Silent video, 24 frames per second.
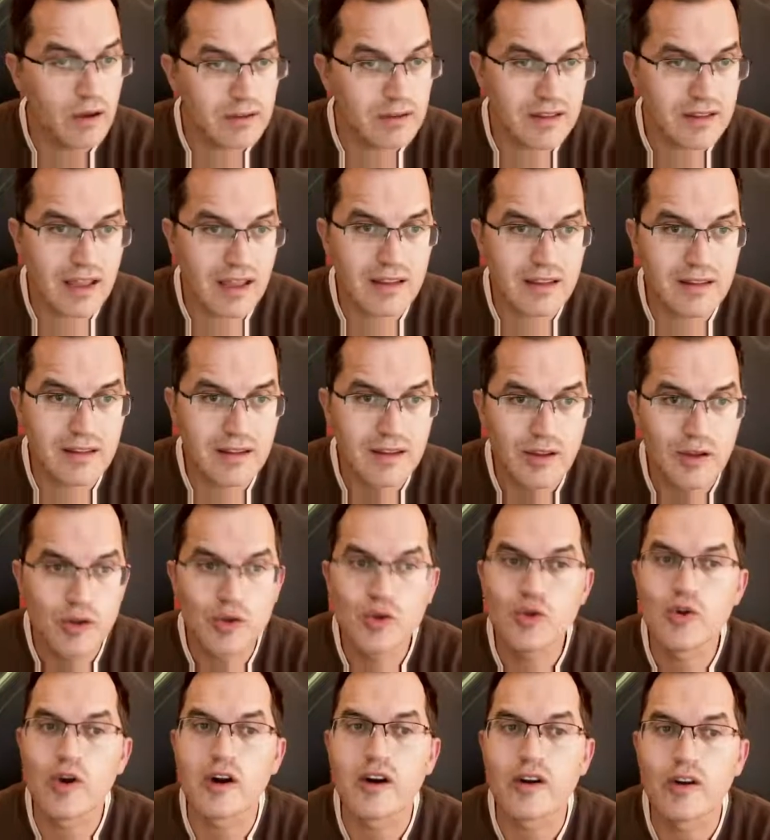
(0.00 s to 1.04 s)
that, you
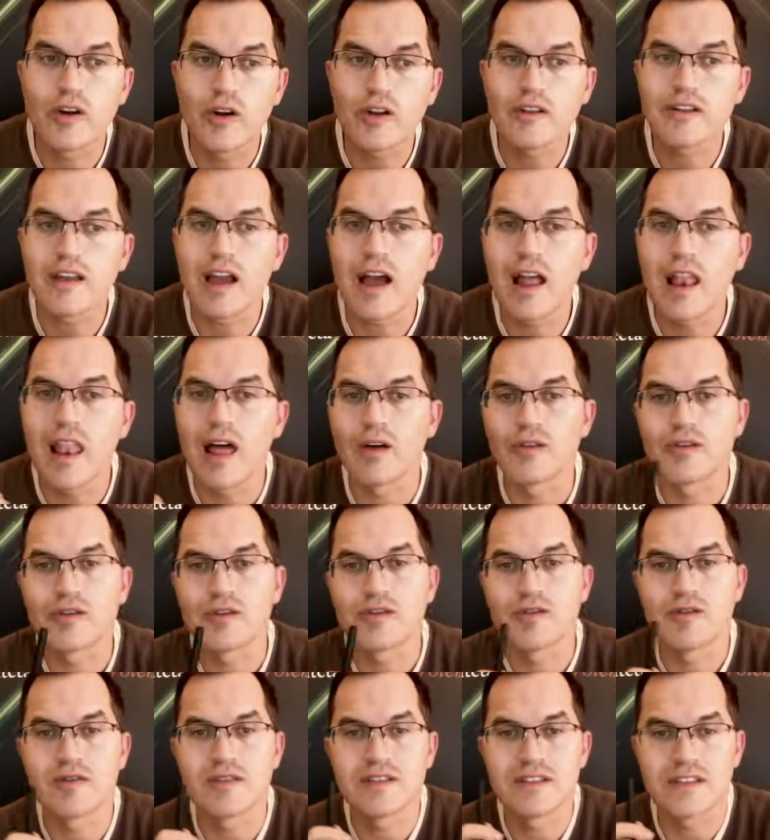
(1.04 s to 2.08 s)
are not allowed to
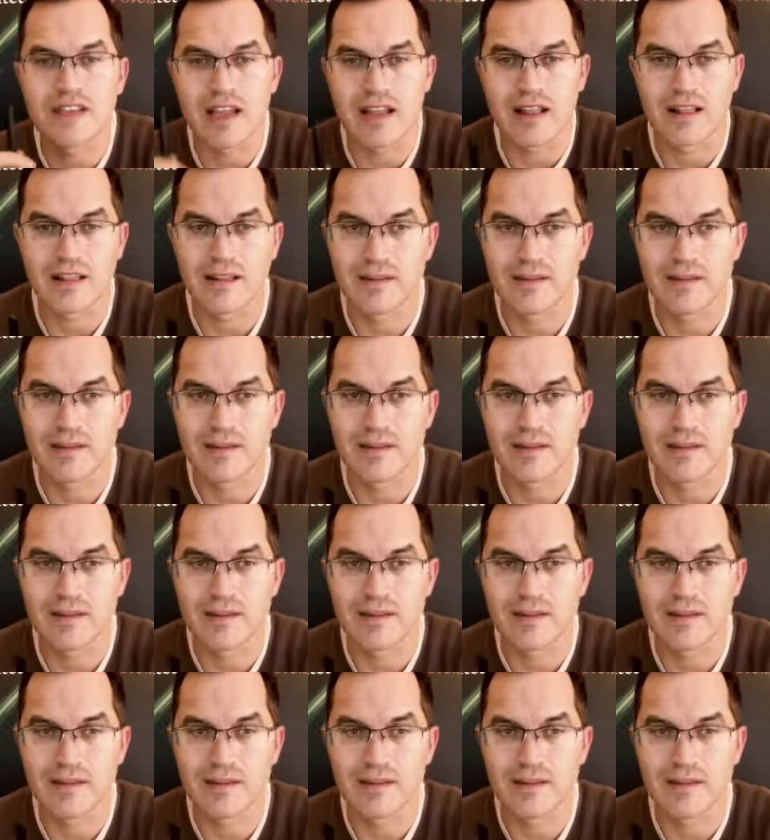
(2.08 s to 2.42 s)
sell.